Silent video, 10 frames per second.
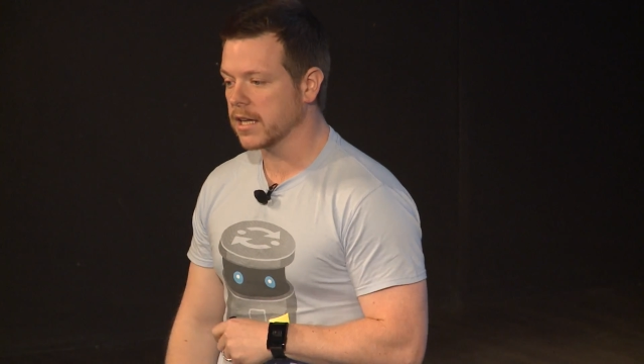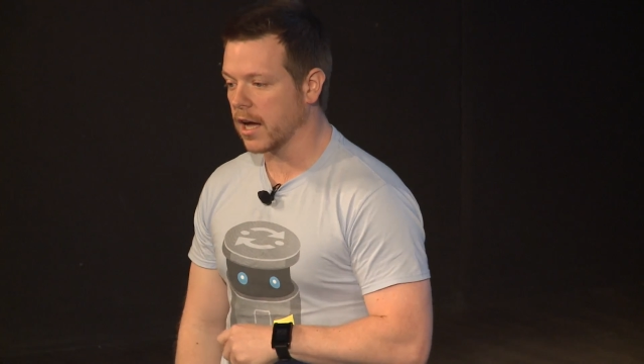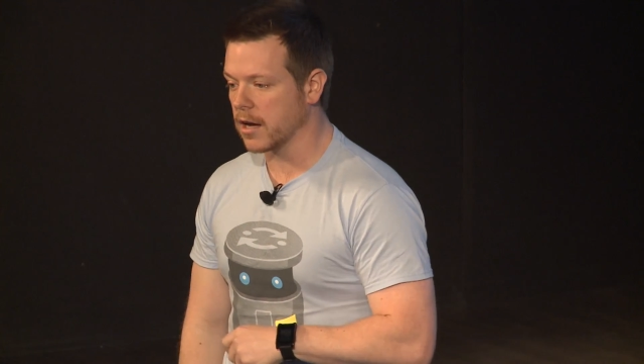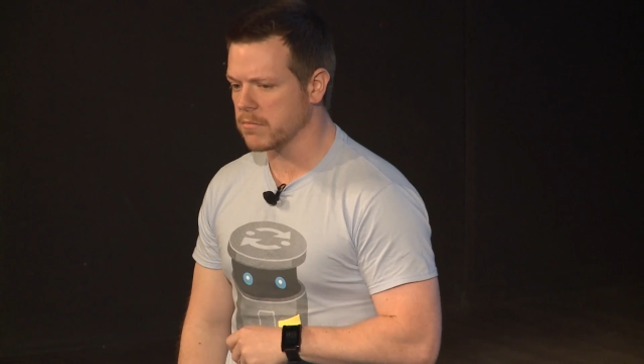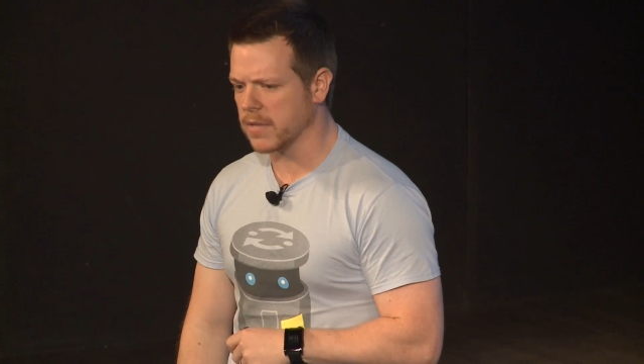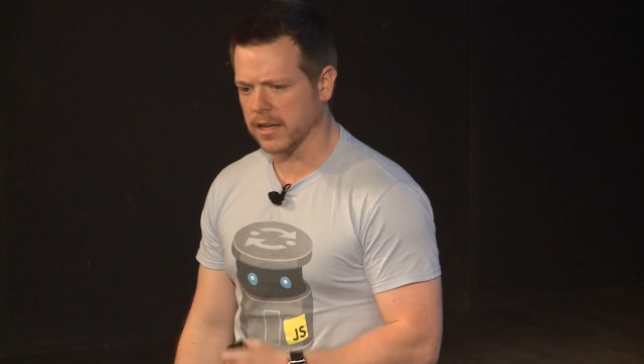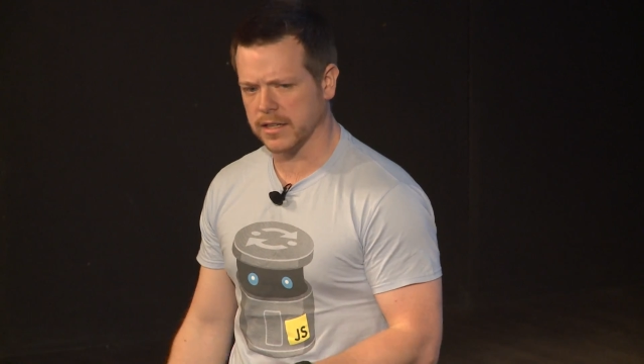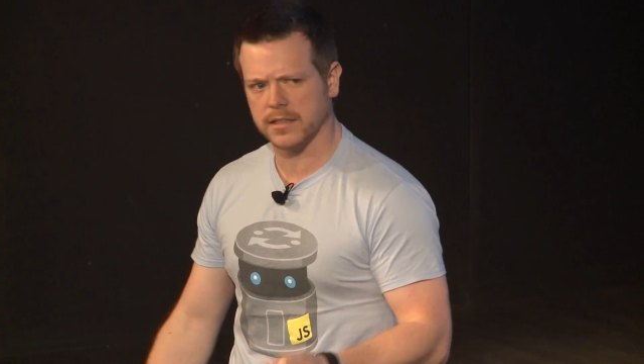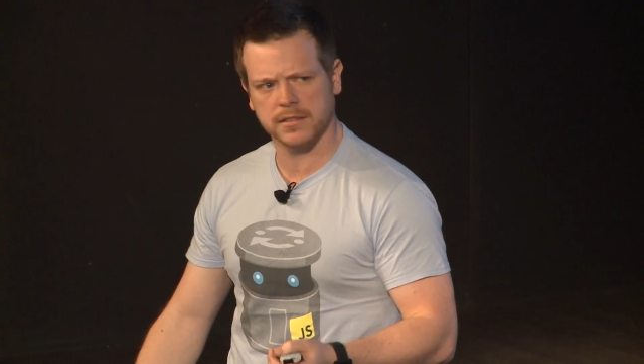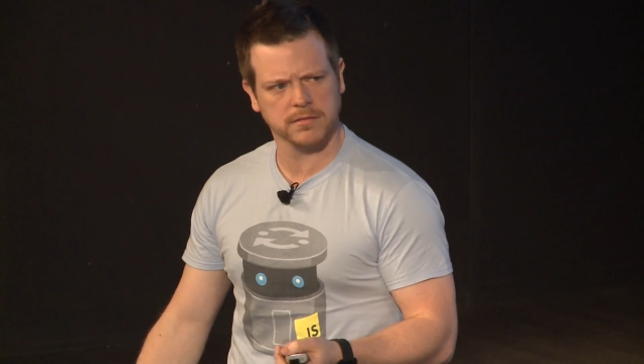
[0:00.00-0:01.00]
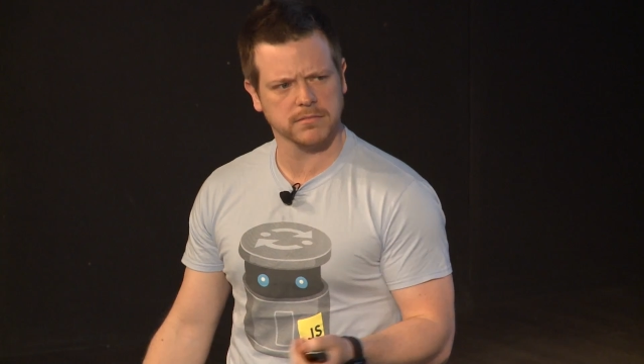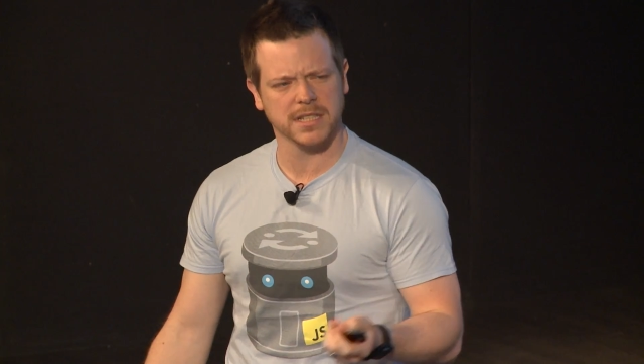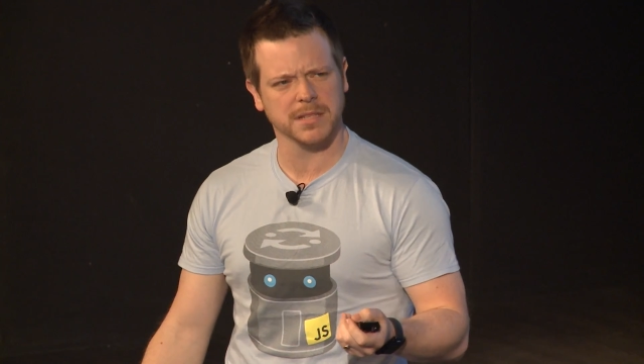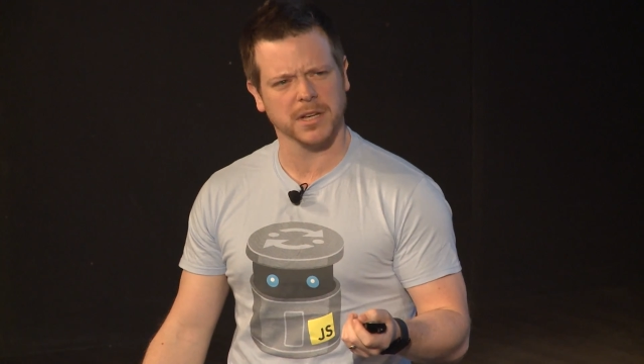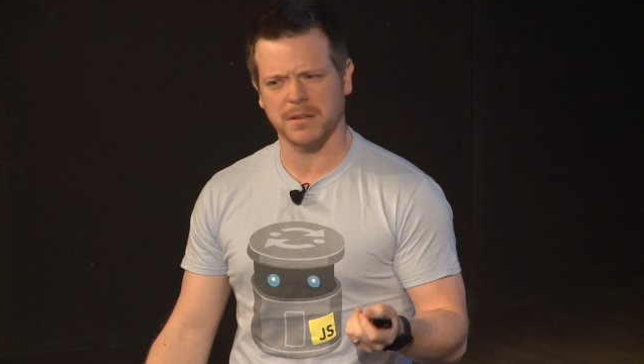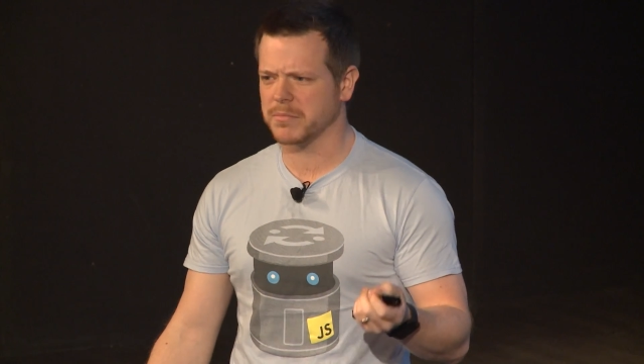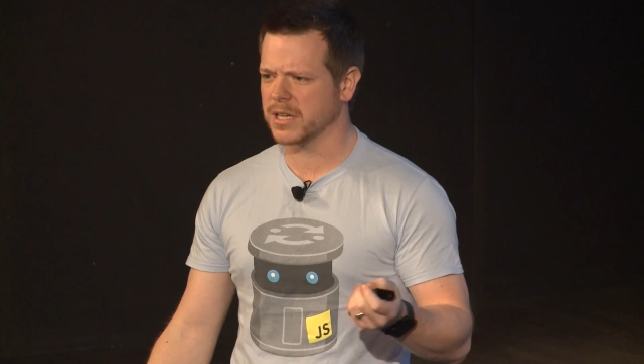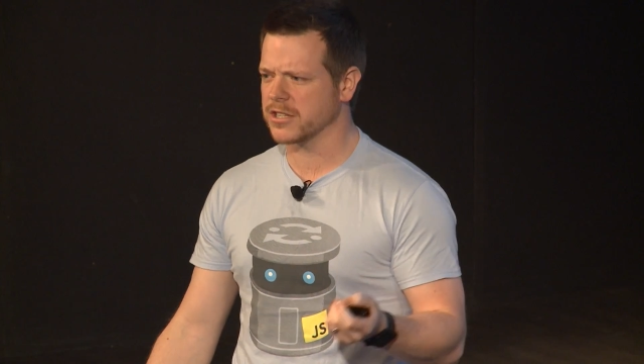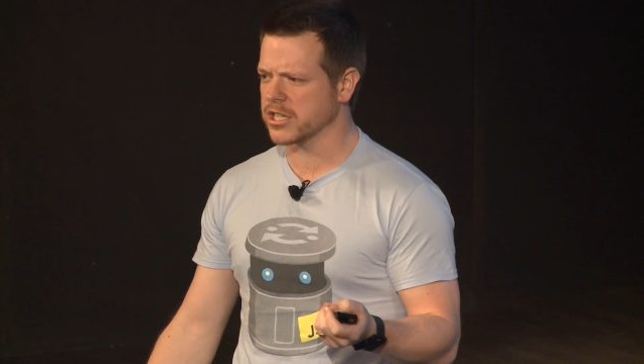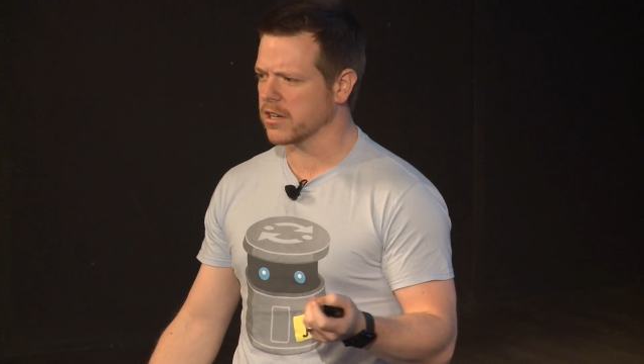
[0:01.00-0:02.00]
And I think there's something like
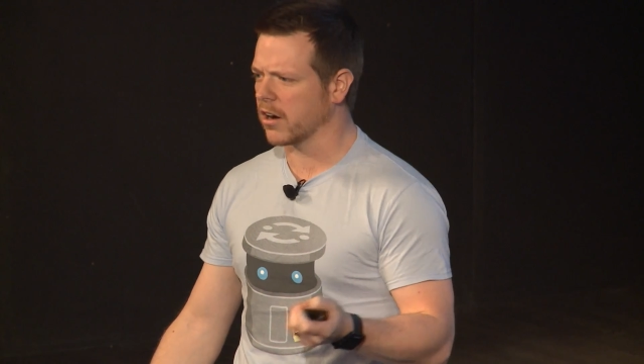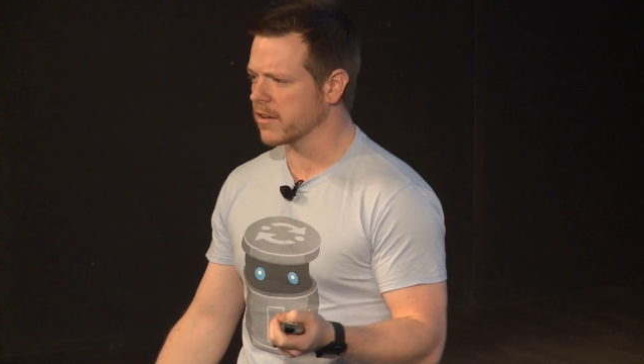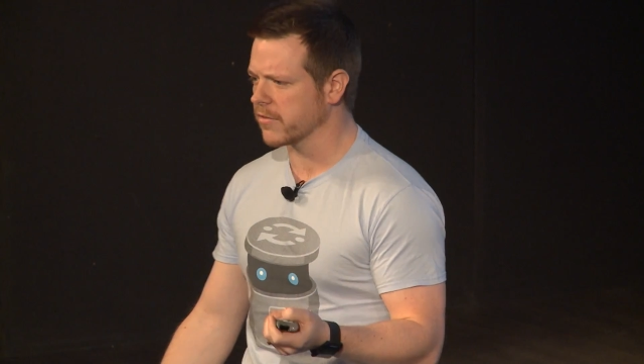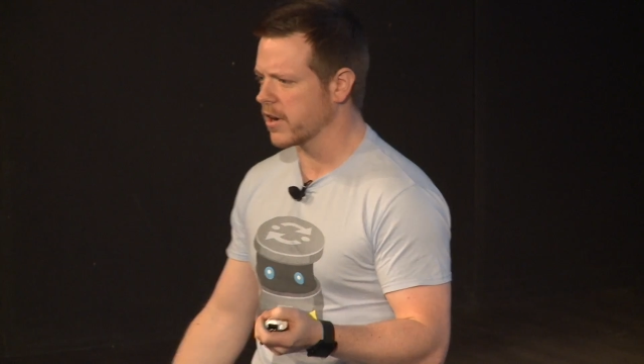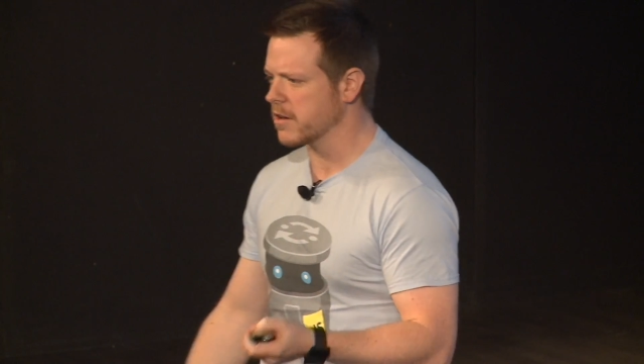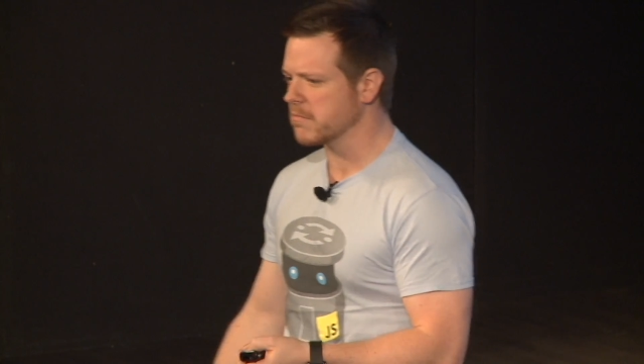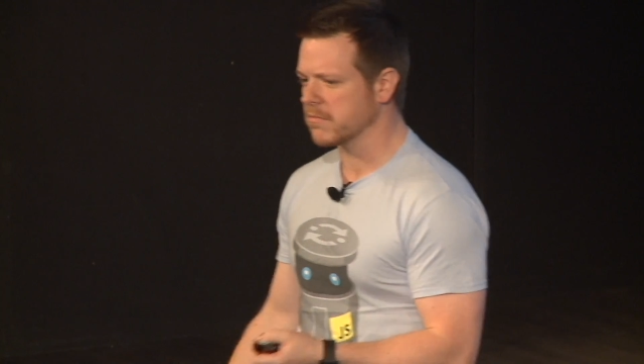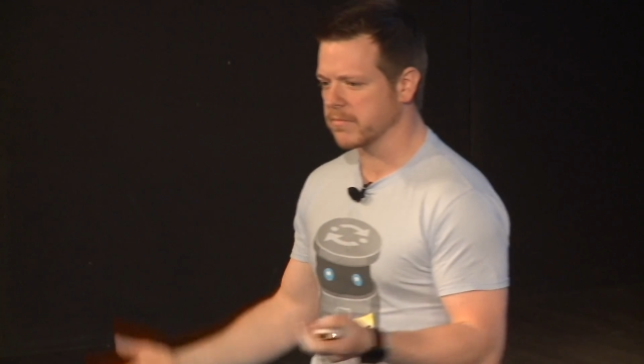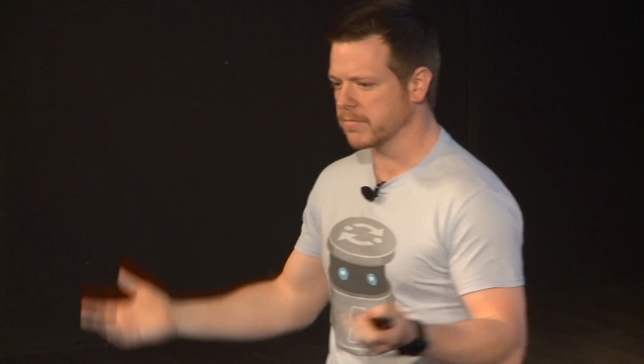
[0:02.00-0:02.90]
BG iframe